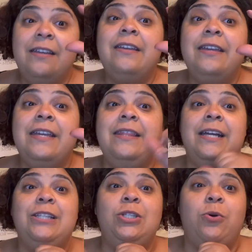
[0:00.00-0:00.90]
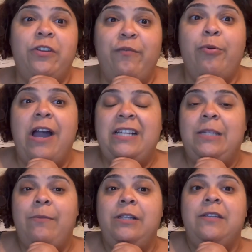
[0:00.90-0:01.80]
in that zone of
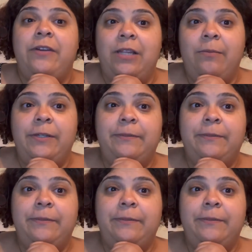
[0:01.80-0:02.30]
proximal development?